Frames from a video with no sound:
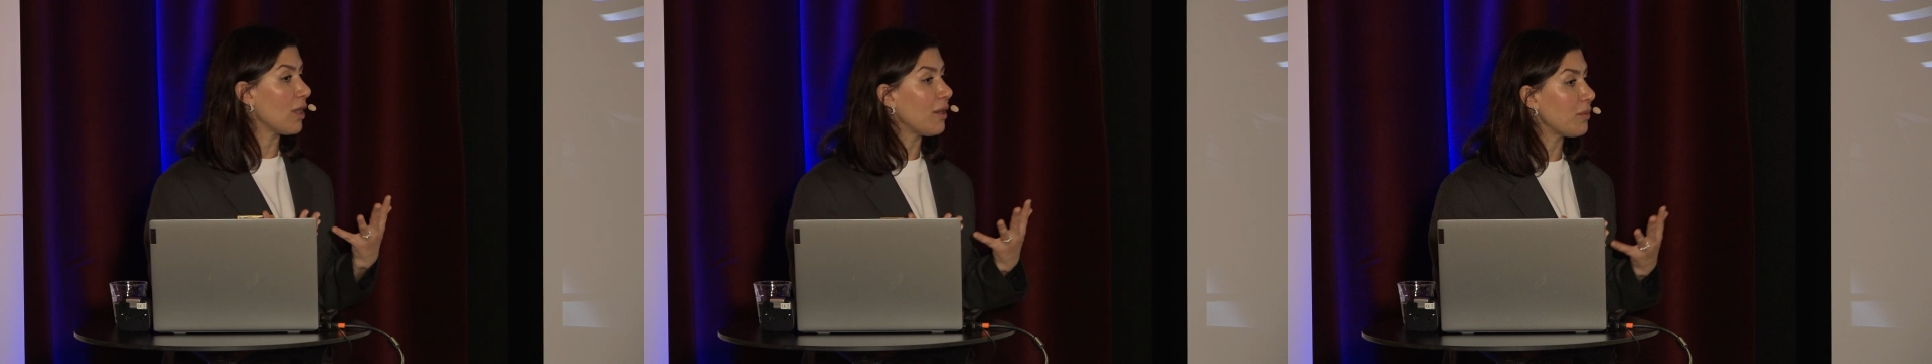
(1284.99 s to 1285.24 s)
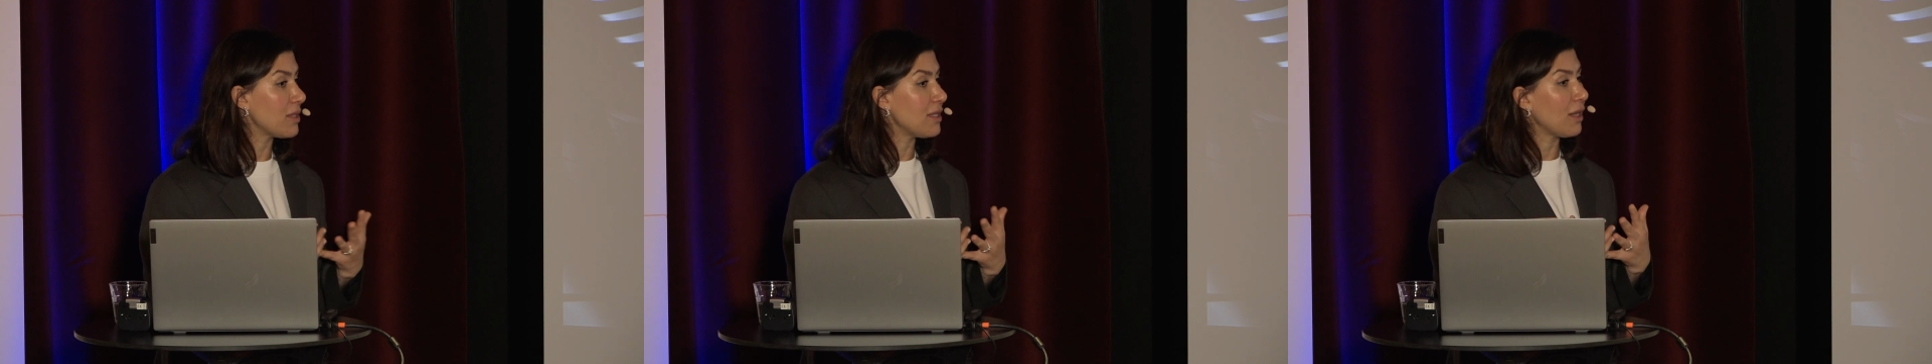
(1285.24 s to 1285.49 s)
I
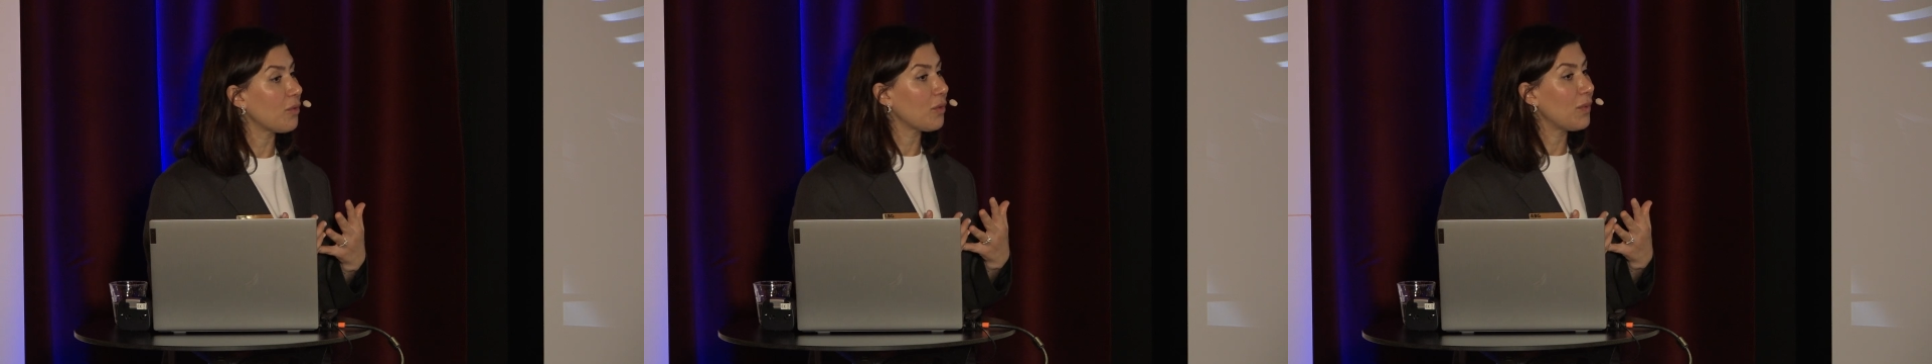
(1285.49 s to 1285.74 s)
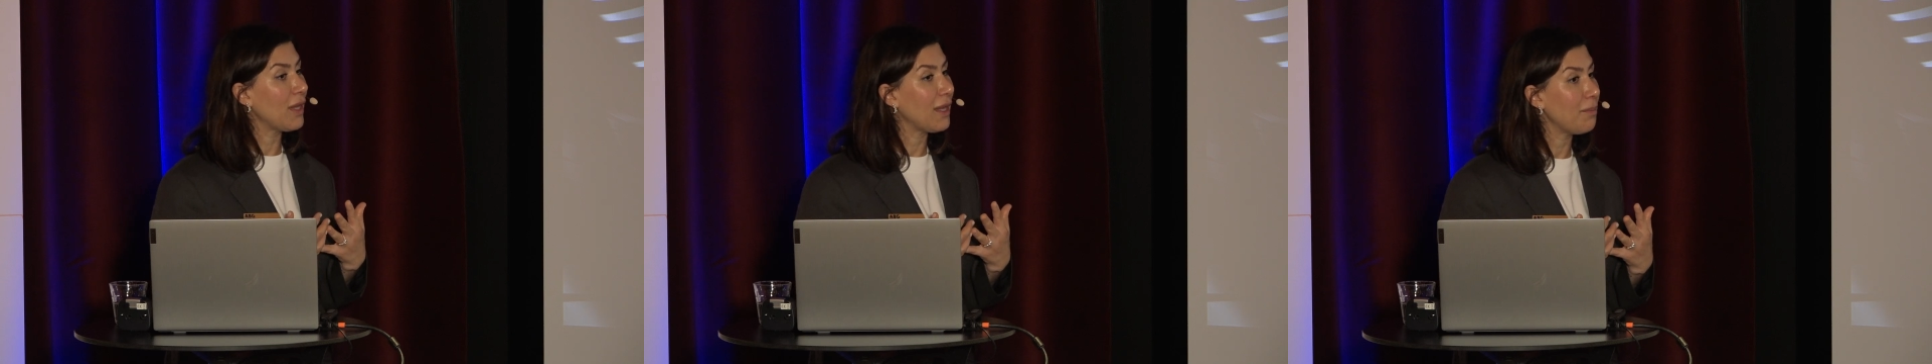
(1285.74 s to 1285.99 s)
would say, where
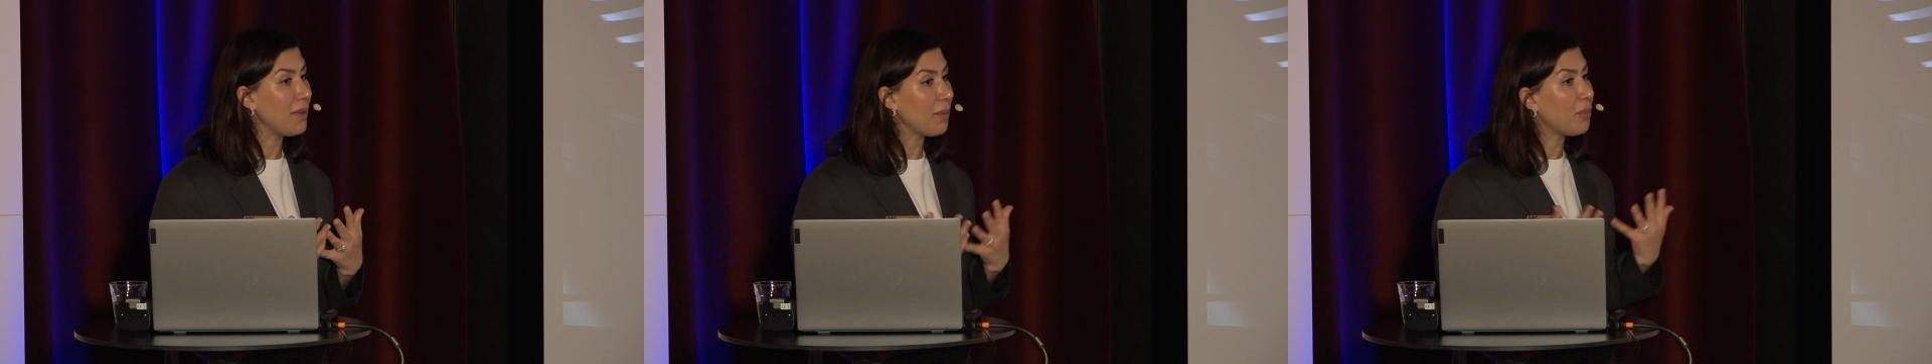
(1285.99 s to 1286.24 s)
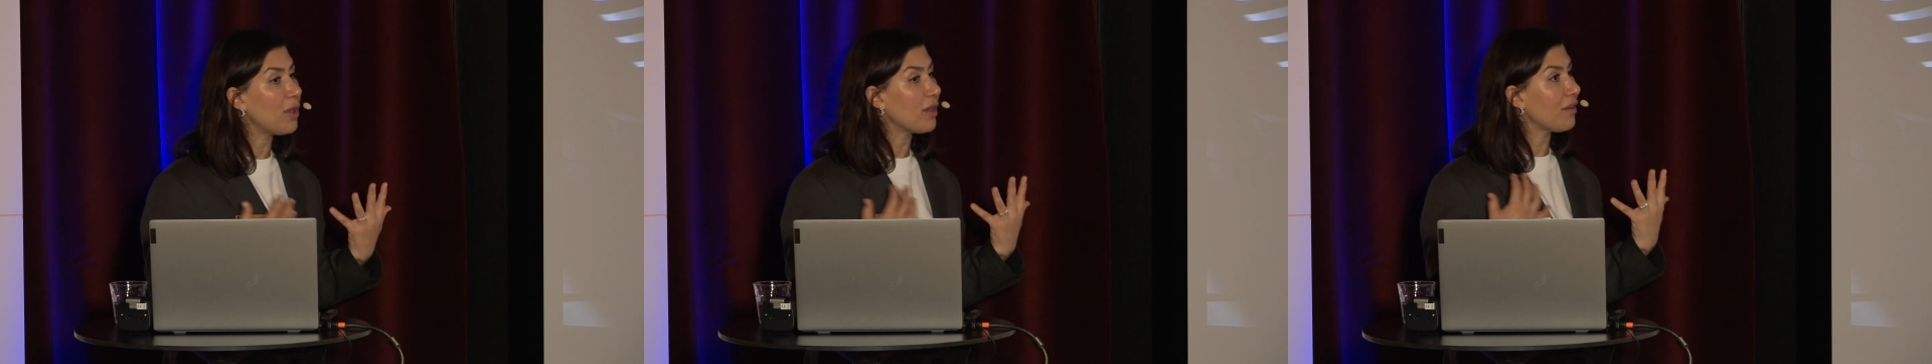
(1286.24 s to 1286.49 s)
we can be a
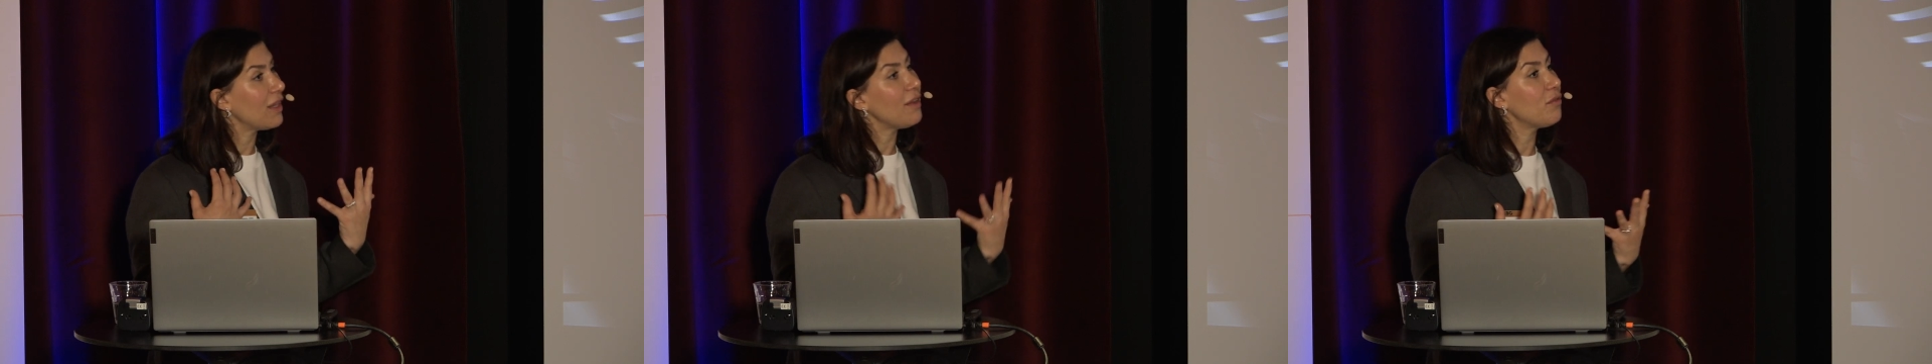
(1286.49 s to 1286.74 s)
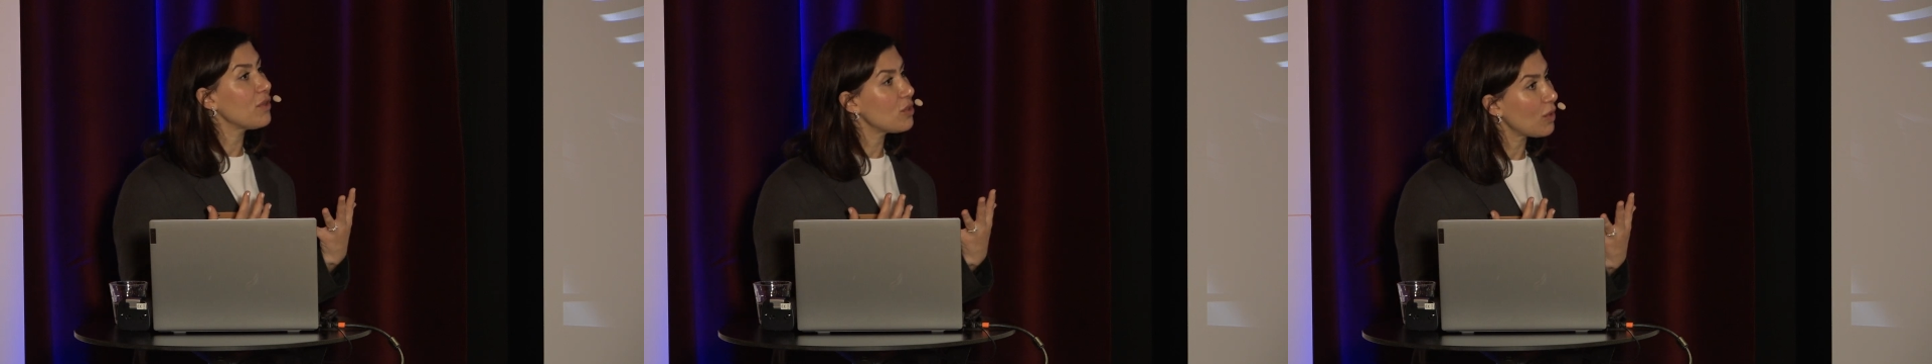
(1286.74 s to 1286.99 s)
part of the
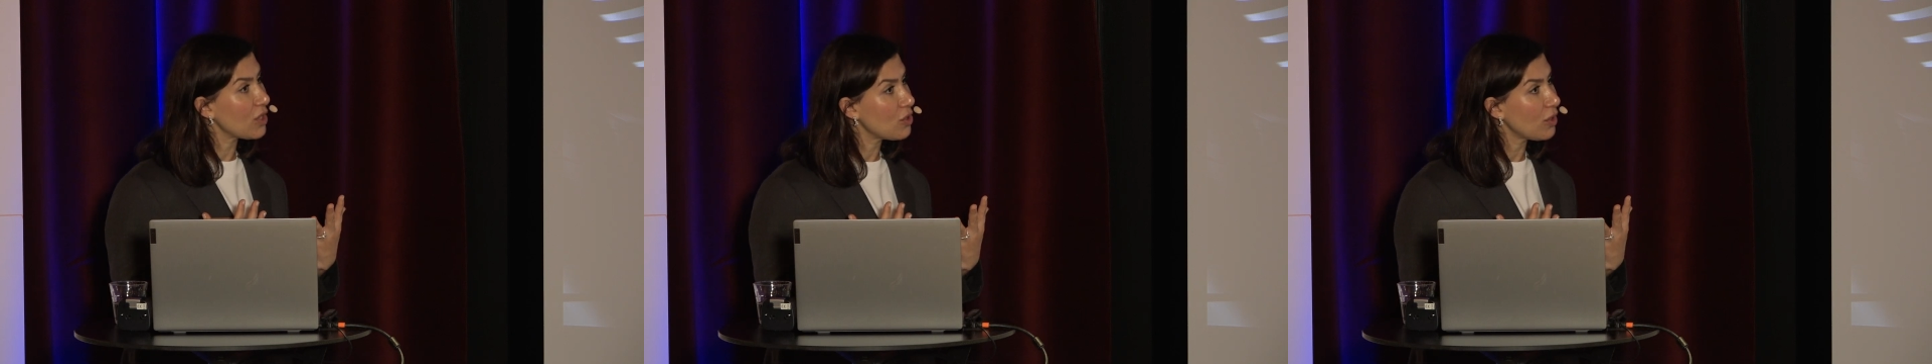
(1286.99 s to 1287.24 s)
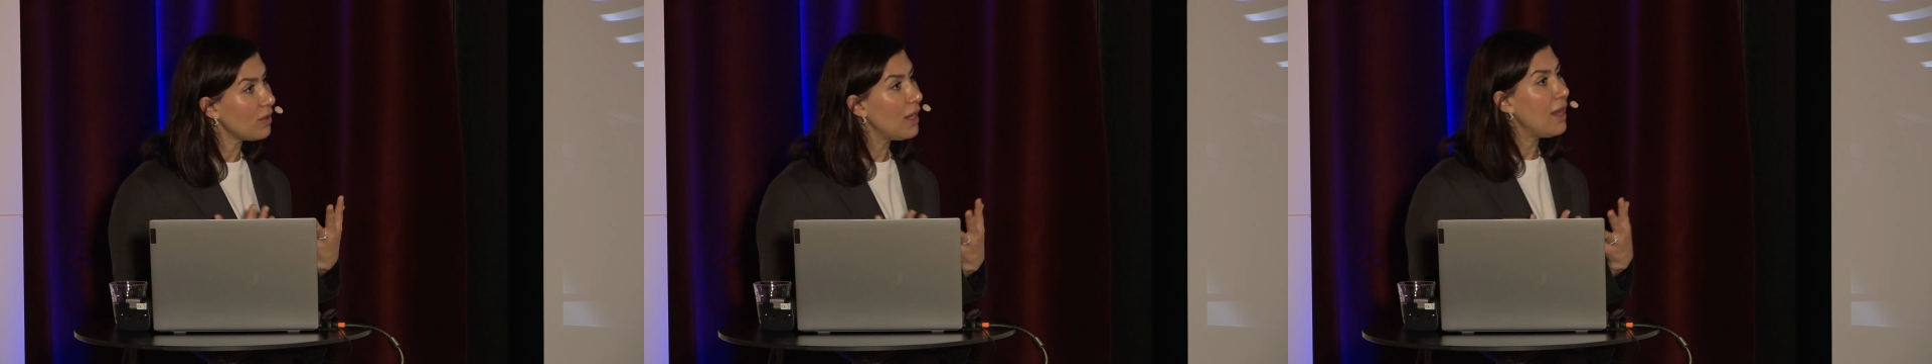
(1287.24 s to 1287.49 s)

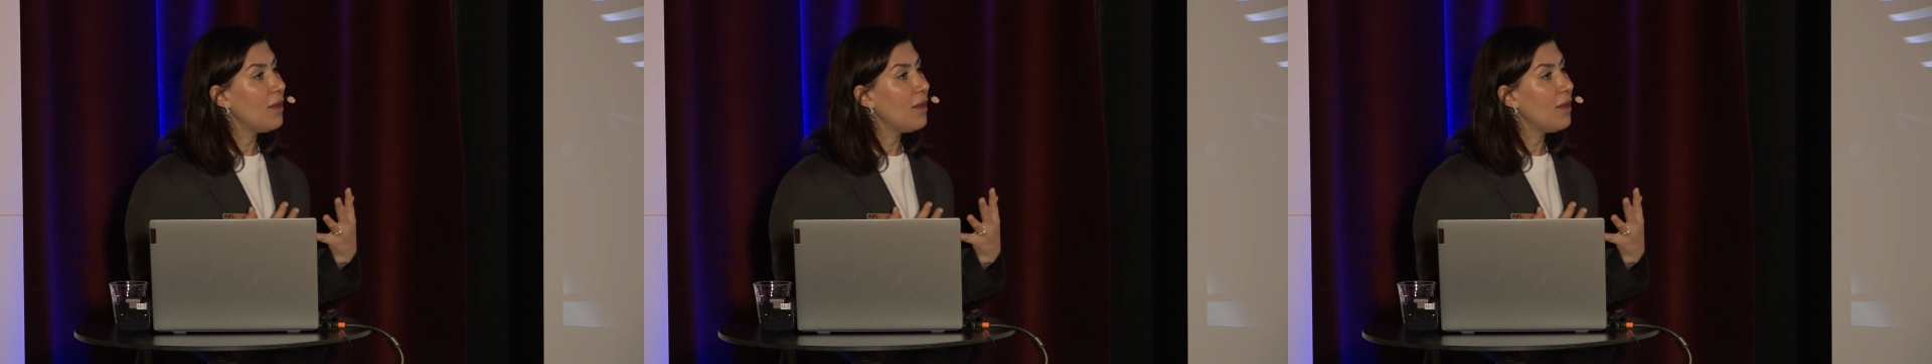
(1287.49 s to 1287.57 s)
infrastructure